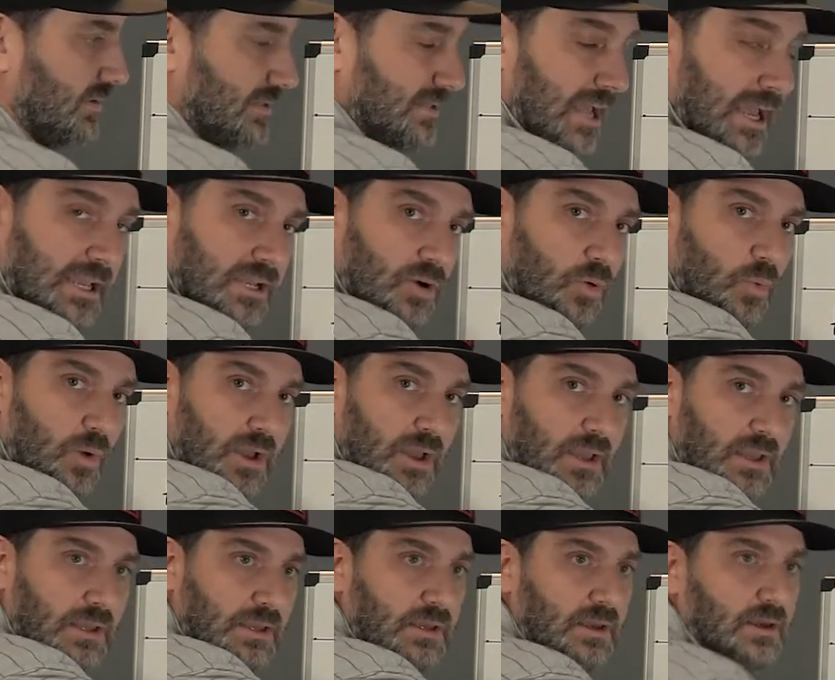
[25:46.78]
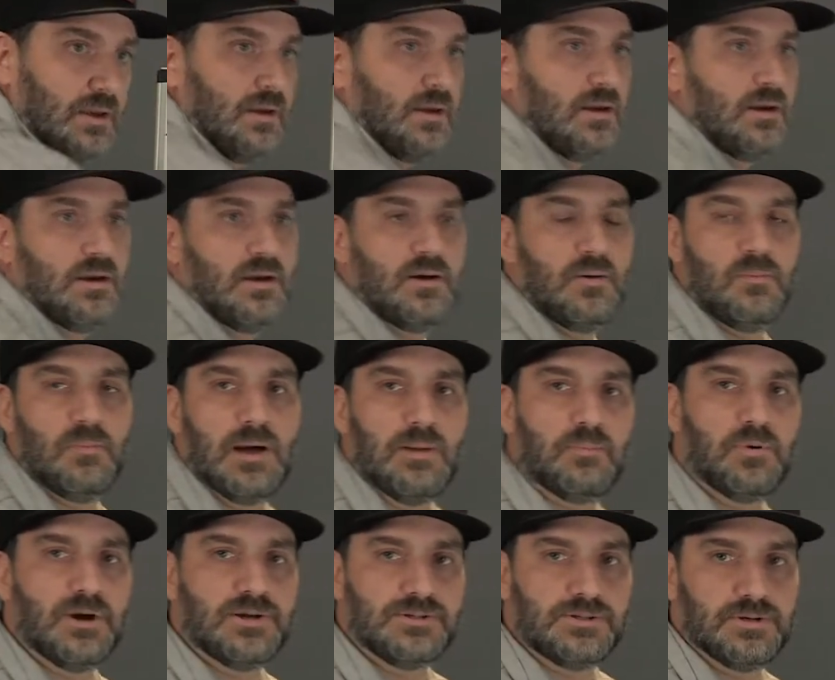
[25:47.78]
take away my
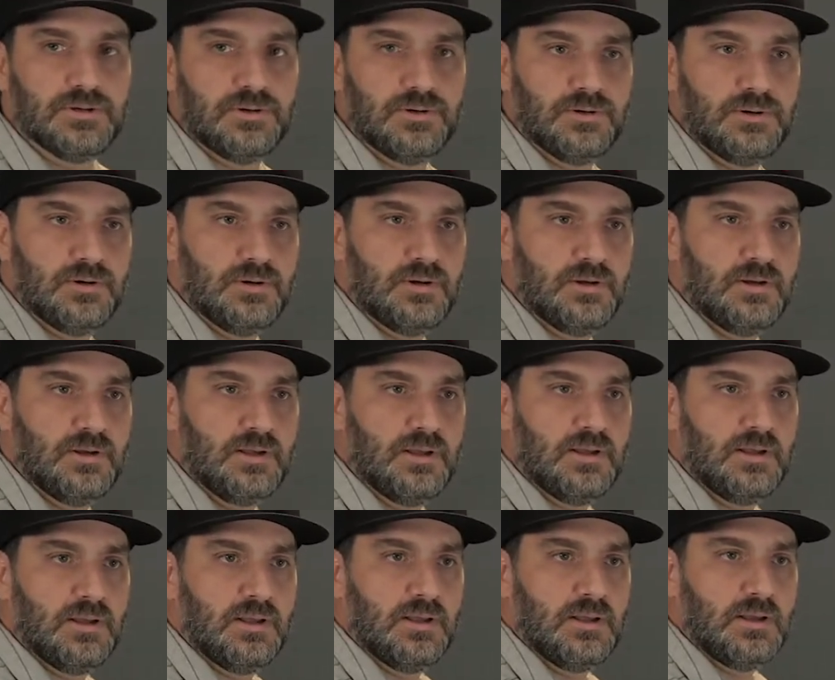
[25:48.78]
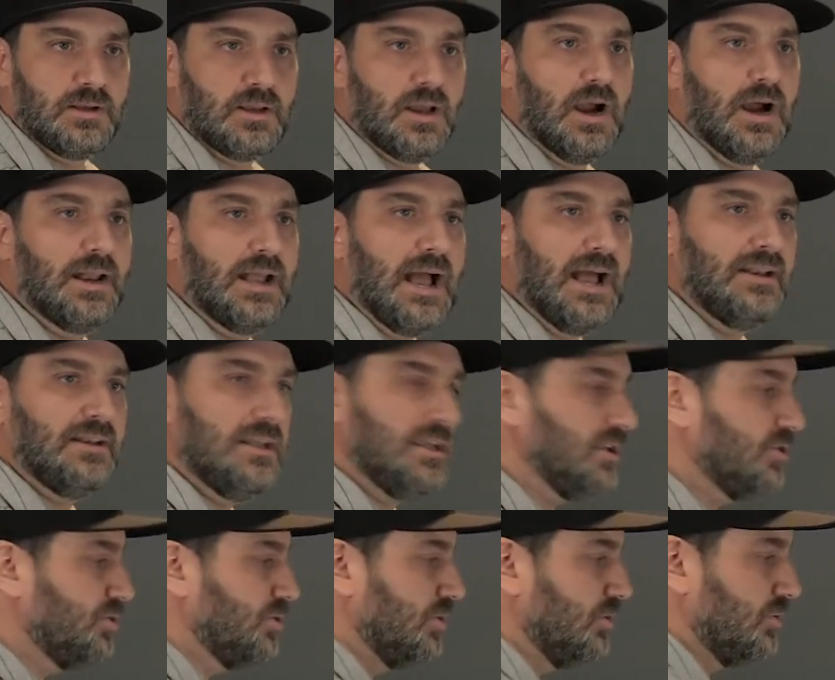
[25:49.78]
pressure. God, I
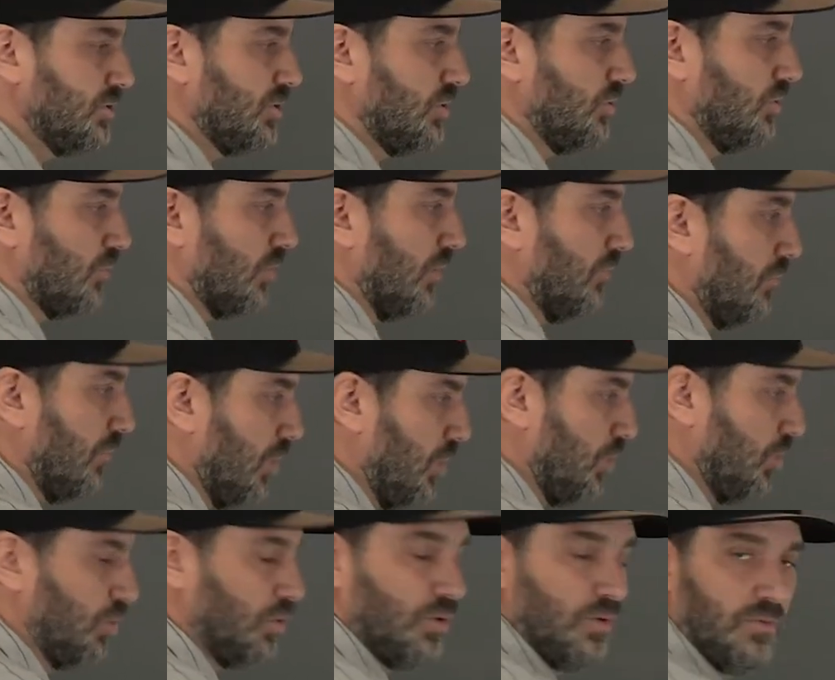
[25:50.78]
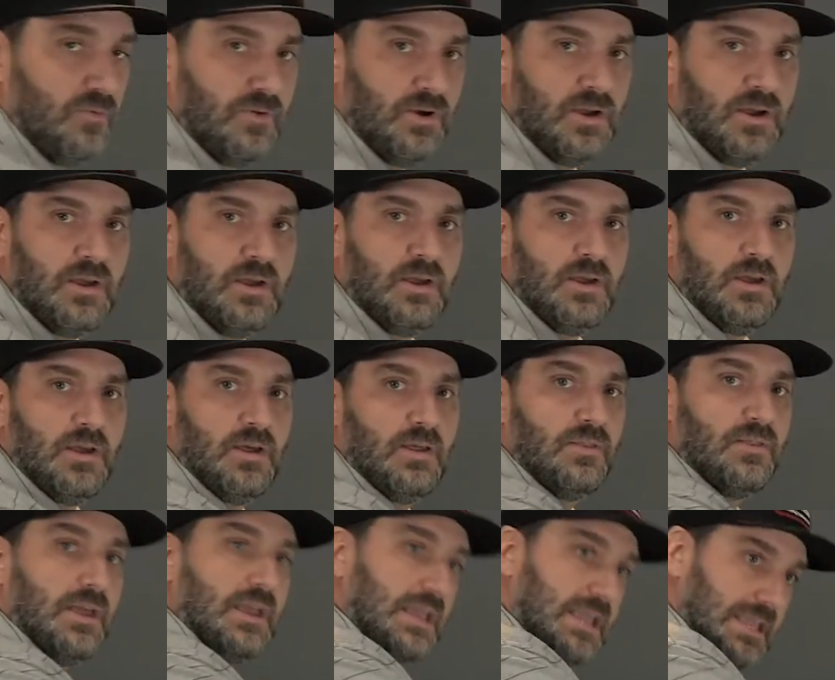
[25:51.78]
need you to remove
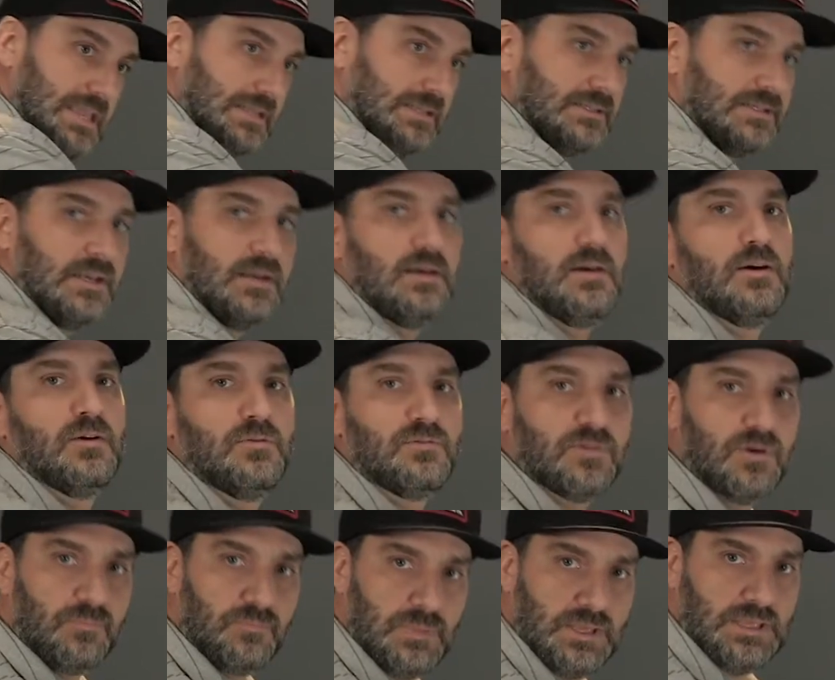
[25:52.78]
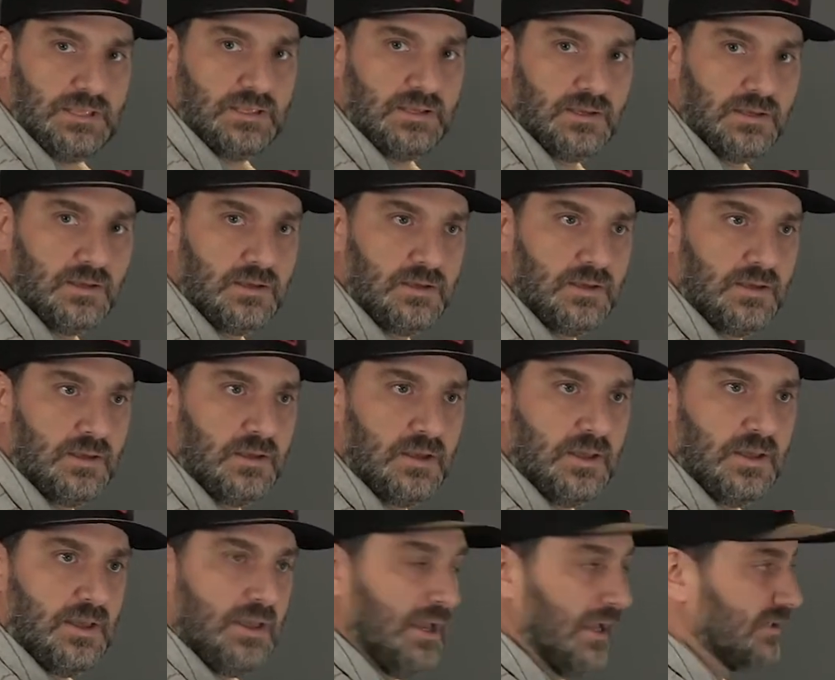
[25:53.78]
the heat from me.
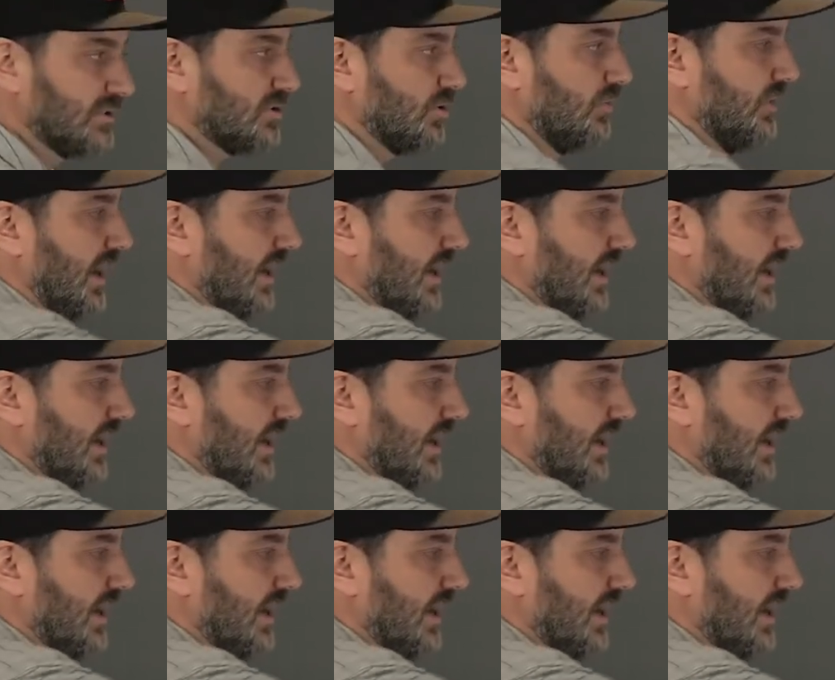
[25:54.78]
And so